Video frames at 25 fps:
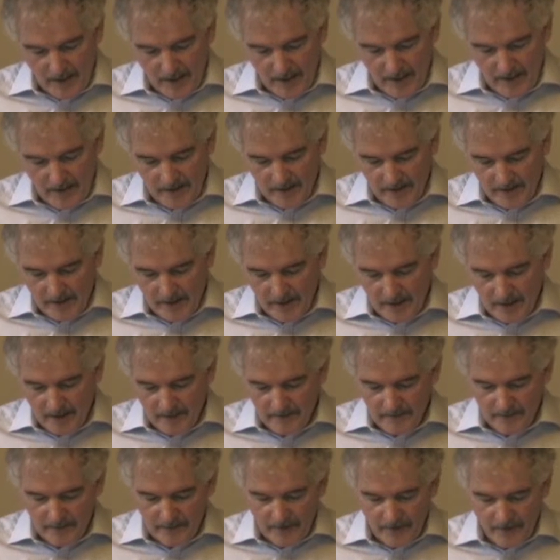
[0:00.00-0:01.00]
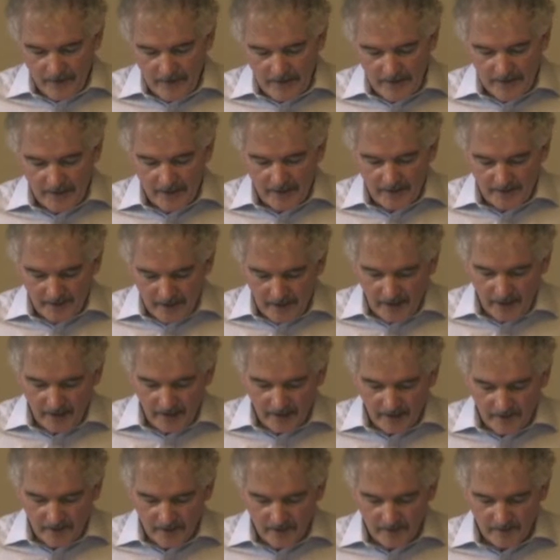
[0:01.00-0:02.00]
And there is, I think,
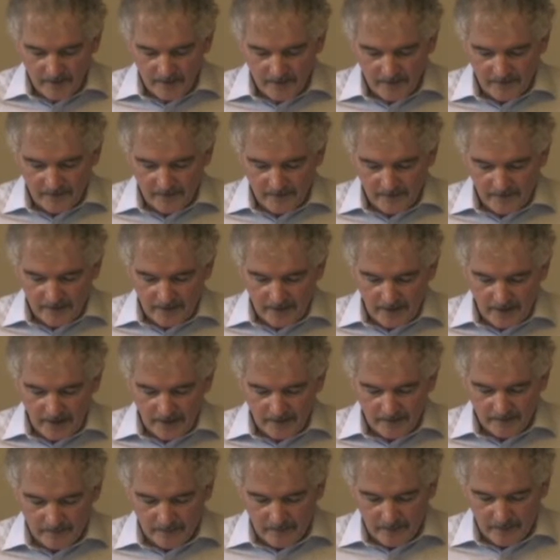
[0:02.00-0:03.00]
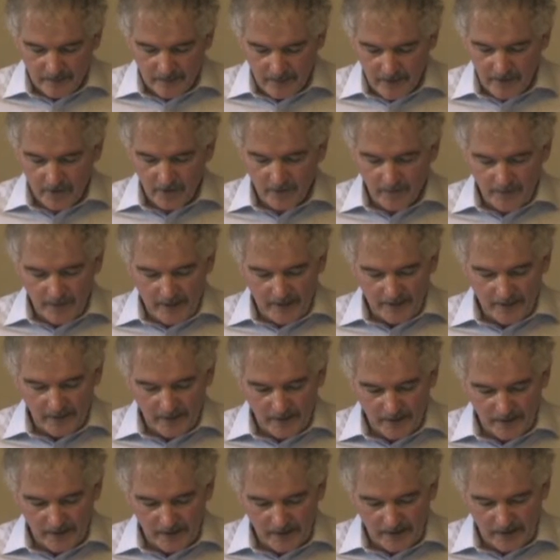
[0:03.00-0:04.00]
in terms of commercial
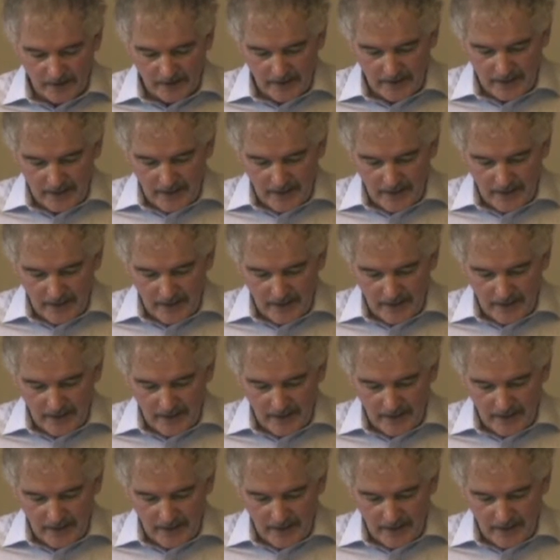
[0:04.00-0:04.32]
pathways,